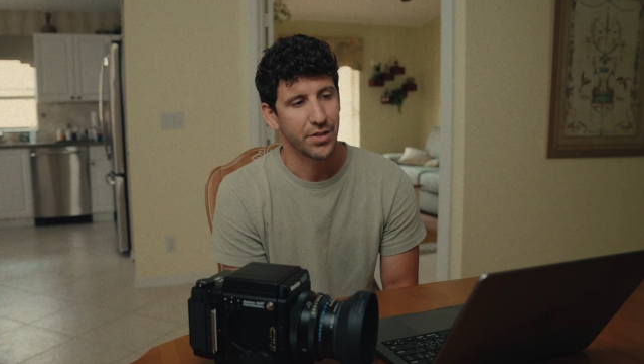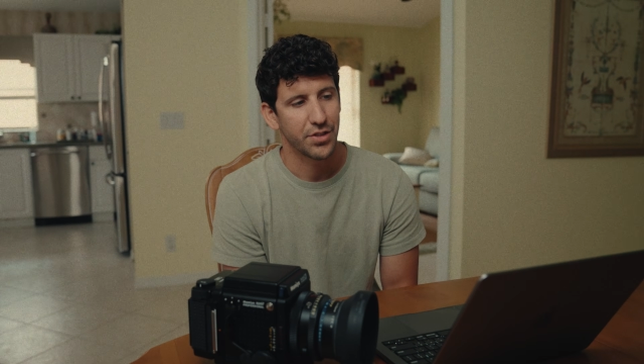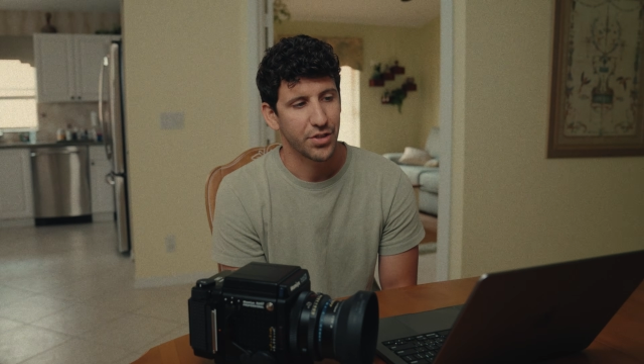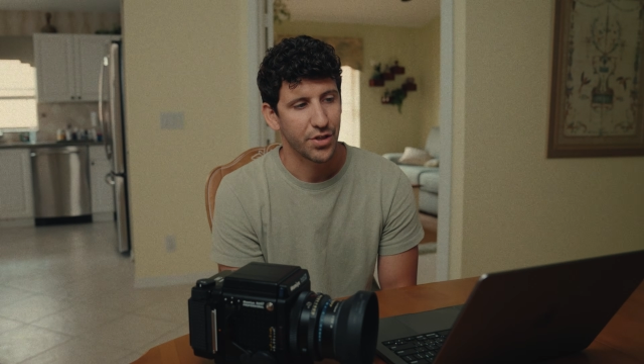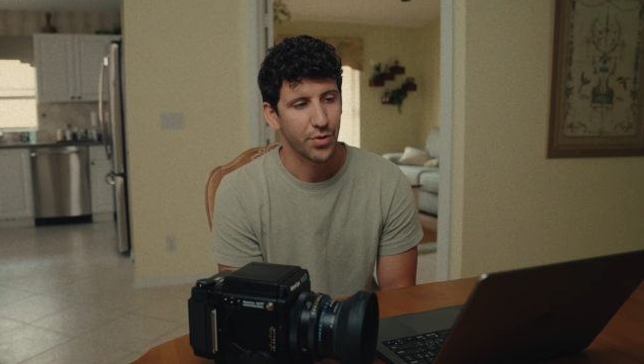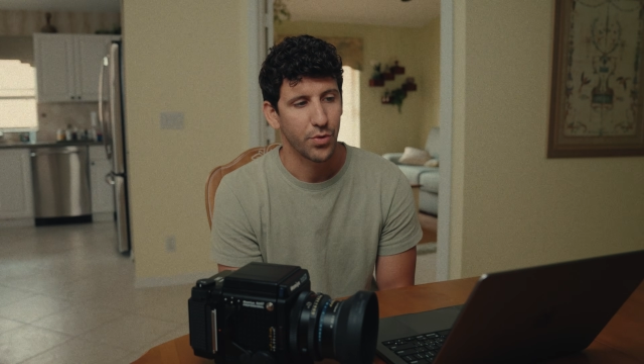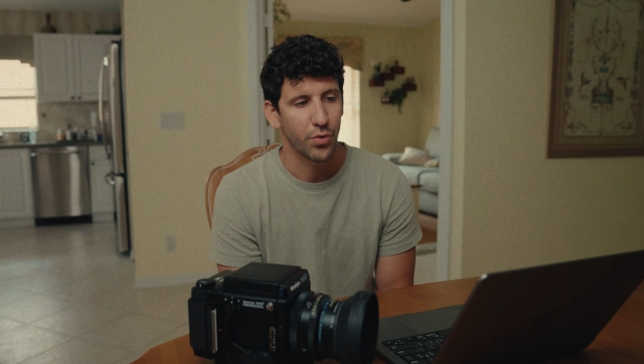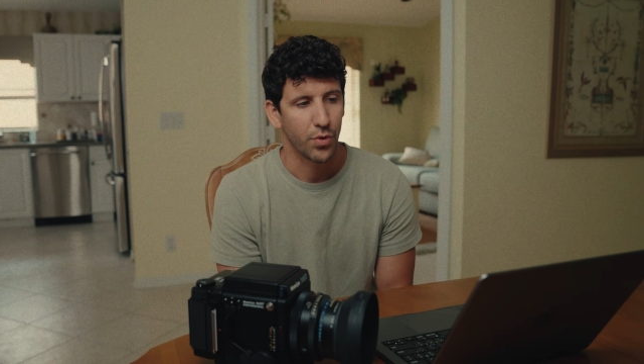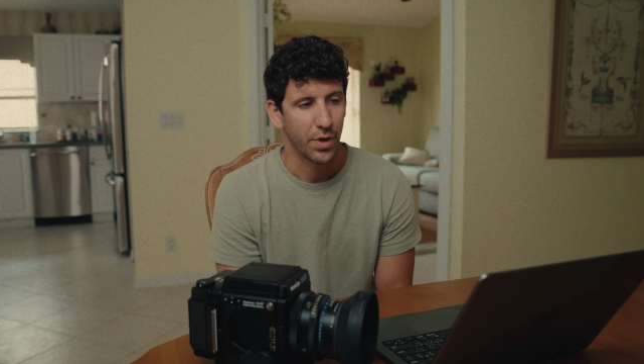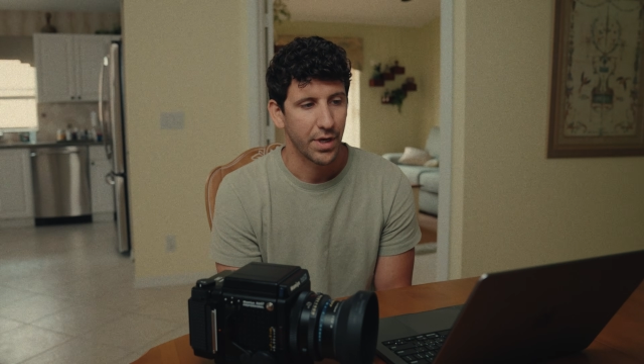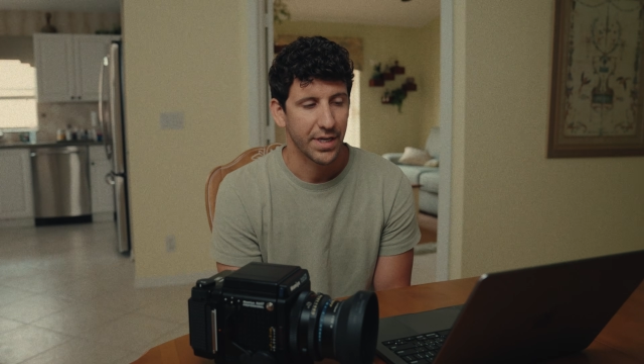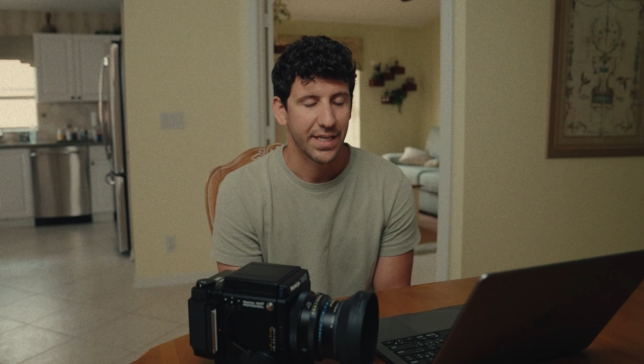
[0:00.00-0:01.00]

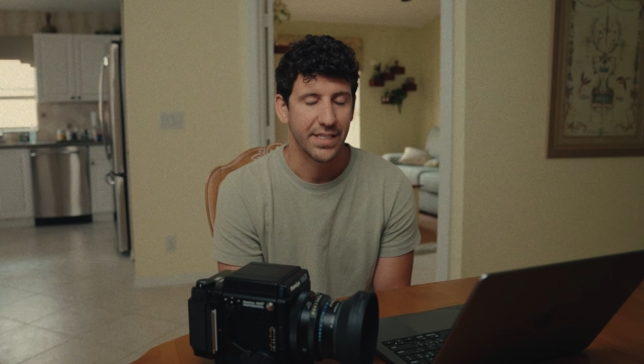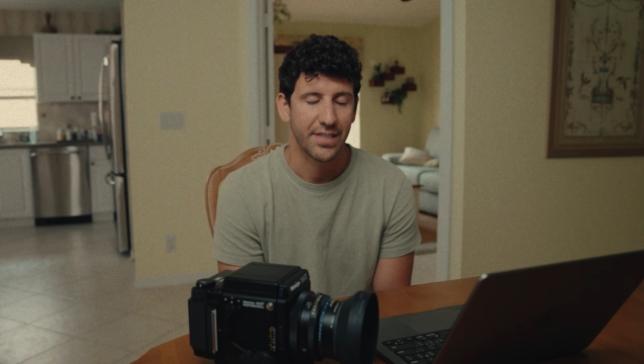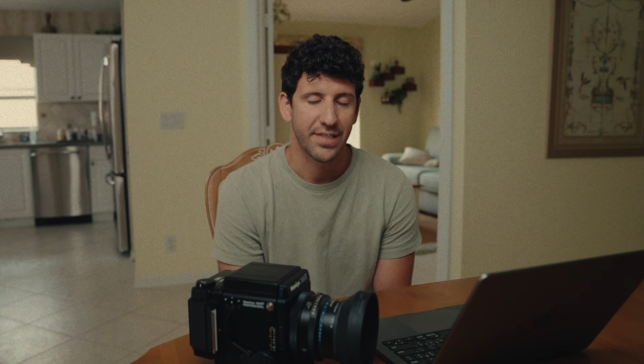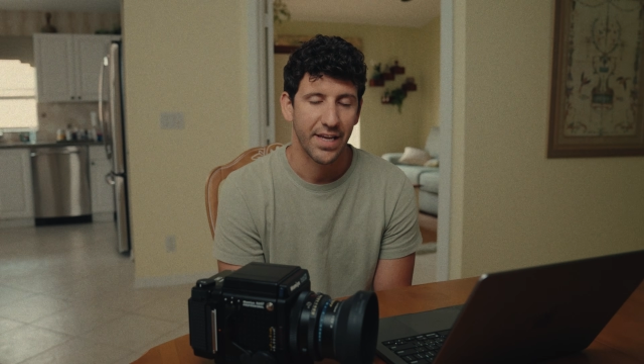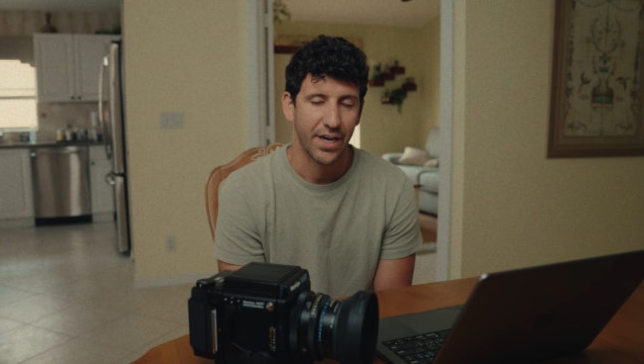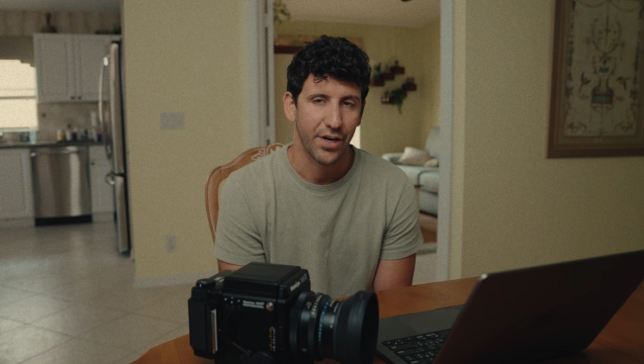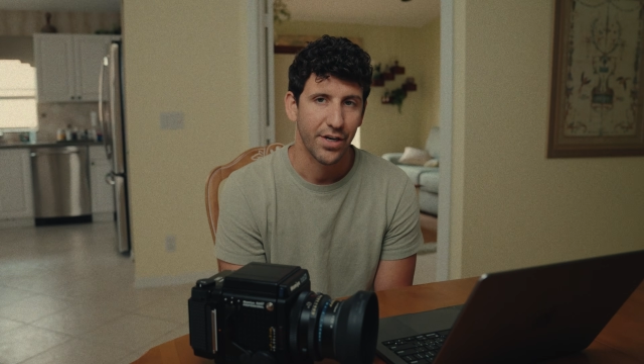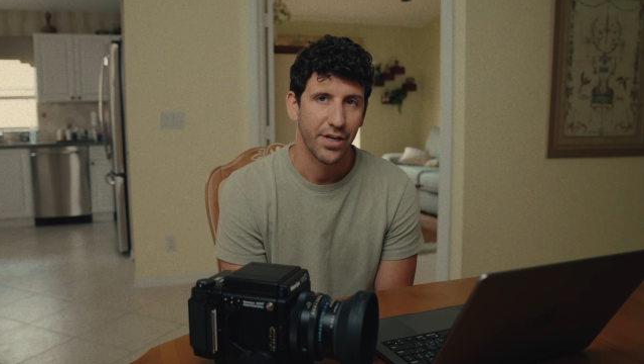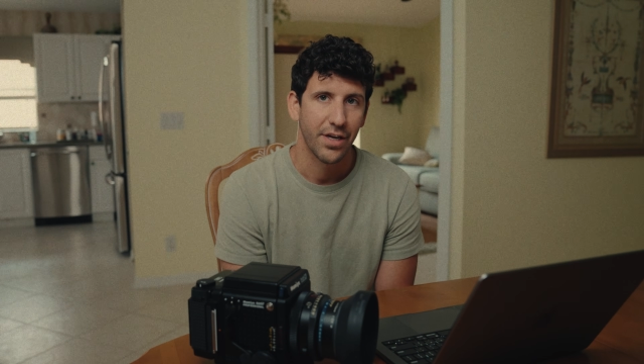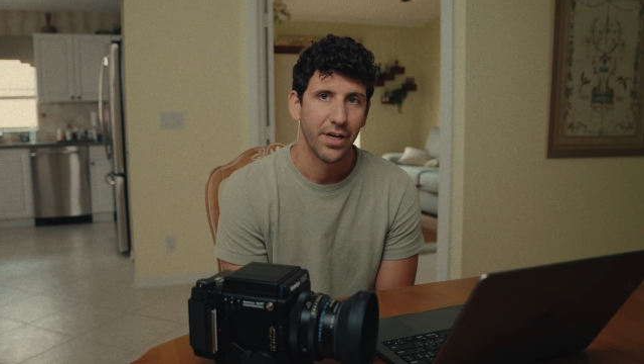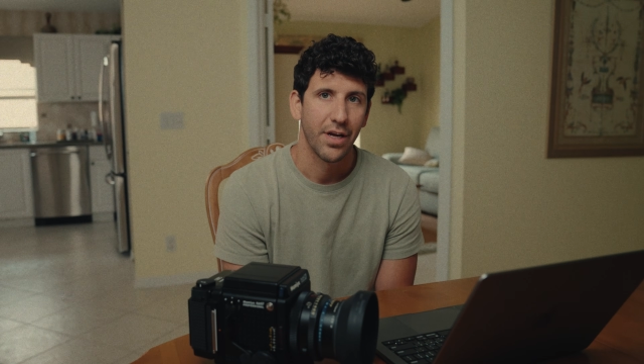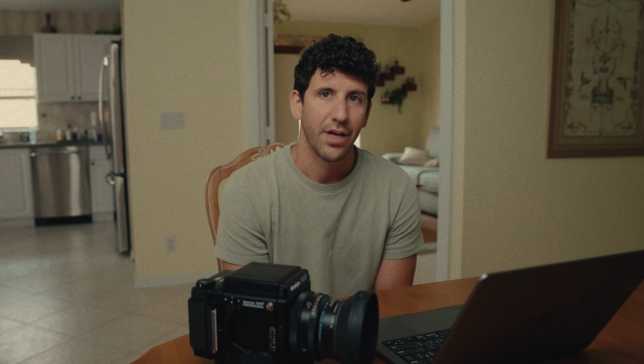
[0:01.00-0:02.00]
to consider
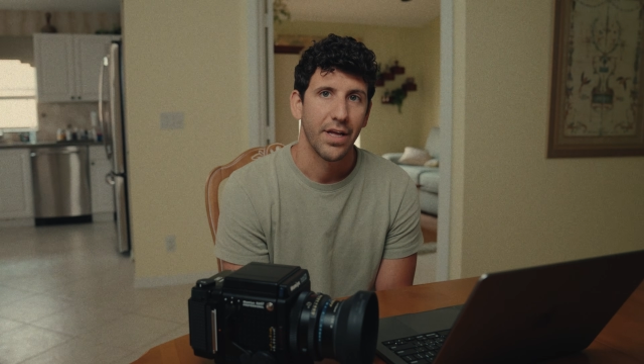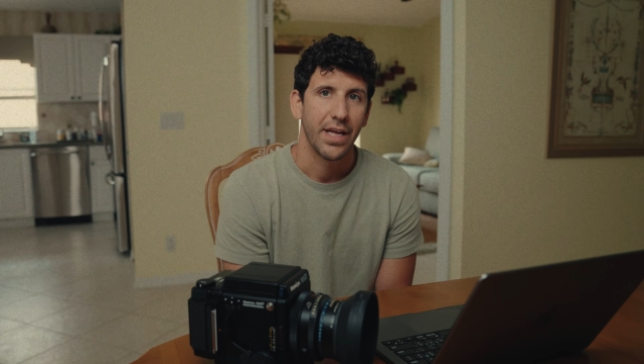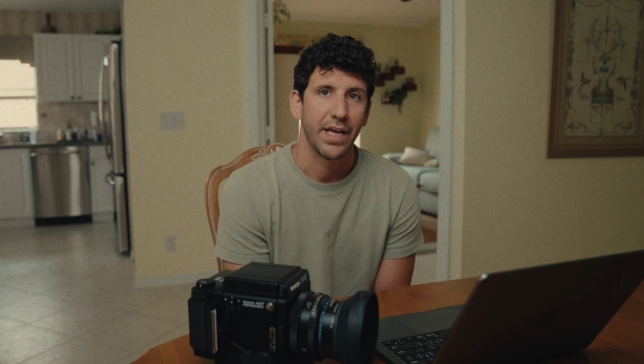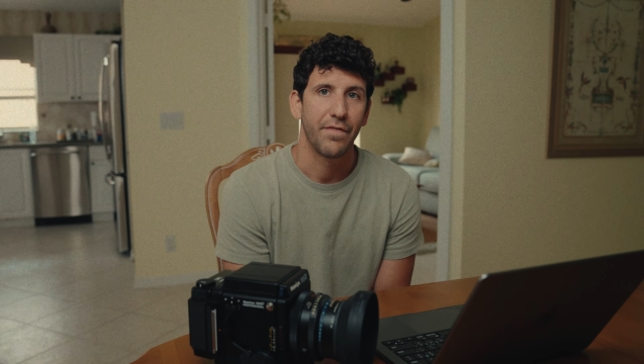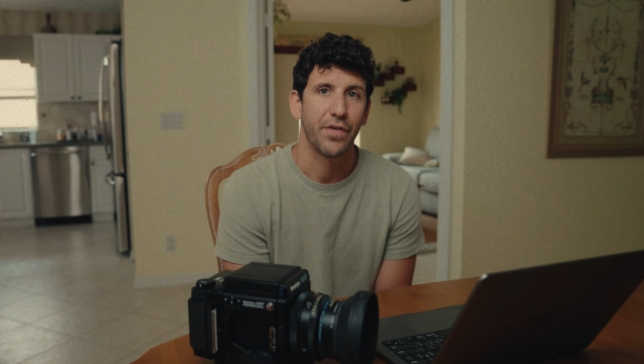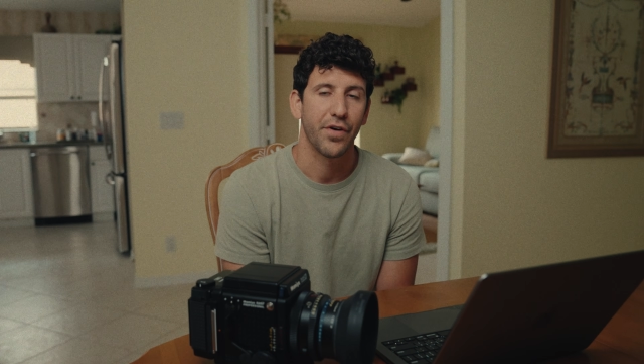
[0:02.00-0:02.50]
if